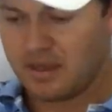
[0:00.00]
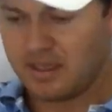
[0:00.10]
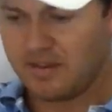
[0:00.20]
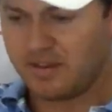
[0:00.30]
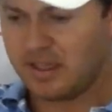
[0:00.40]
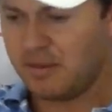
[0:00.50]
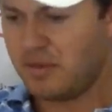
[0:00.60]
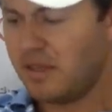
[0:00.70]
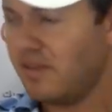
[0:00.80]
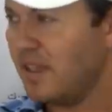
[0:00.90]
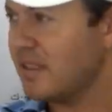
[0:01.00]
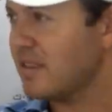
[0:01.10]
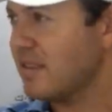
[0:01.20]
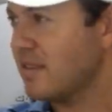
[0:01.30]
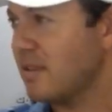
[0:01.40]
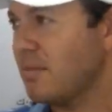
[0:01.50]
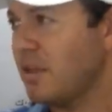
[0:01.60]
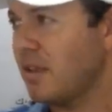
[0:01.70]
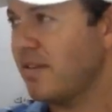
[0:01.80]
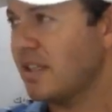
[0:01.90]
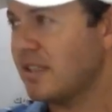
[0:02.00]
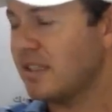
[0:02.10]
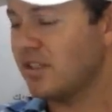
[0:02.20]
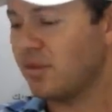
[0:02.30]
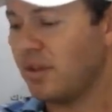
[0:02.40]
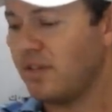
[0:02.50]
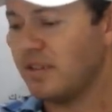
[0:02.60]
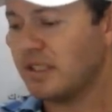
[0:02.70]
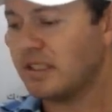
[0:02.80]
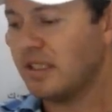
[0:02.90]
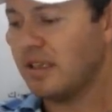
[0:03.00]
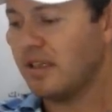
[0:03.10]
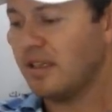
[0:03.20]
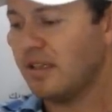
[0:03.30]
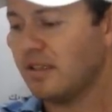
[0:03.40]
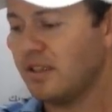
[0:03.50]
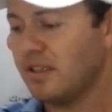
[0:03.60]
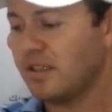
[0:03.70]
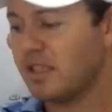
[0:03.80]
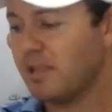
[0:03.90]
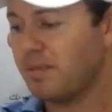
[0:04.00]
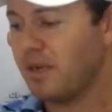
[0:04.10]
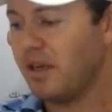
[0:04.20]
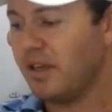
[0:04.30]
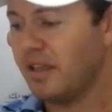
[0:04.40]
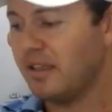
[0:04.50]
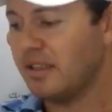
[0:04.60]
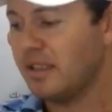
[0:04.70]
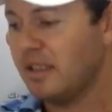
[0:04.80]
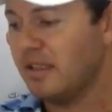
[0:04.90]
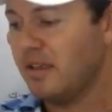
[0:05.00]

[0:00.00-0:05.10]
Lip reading: It definitely motivates each one of us and, to keep going and,